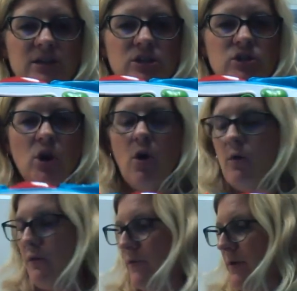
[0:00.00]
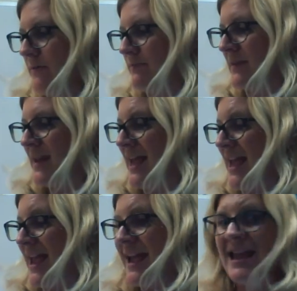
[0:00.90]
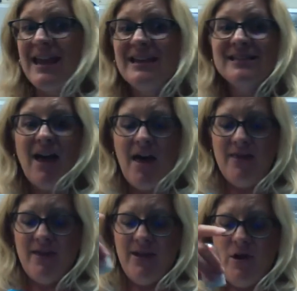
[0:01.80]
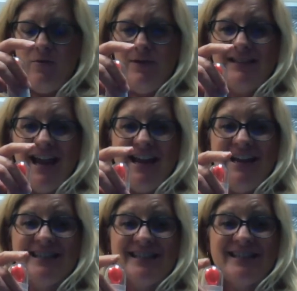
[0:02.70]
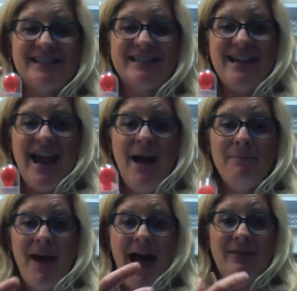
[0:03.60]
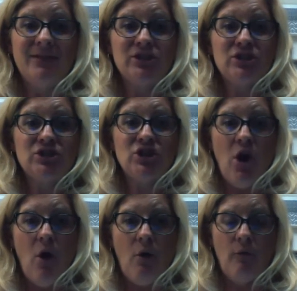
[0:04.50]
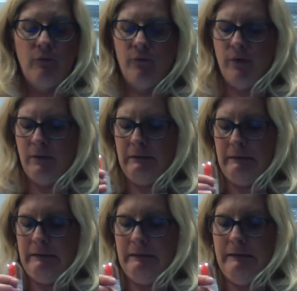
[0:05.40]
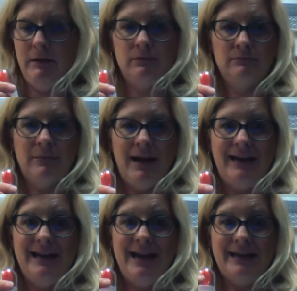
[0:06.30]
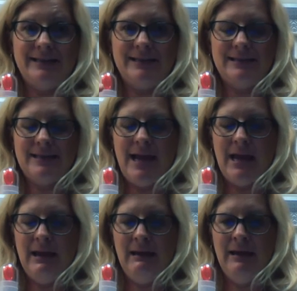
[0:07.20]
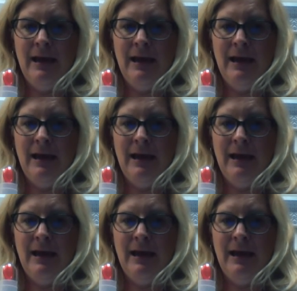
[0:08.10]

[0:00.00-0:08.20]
a stove. He saw that there was a stamp on the stove. I need to get it to stay.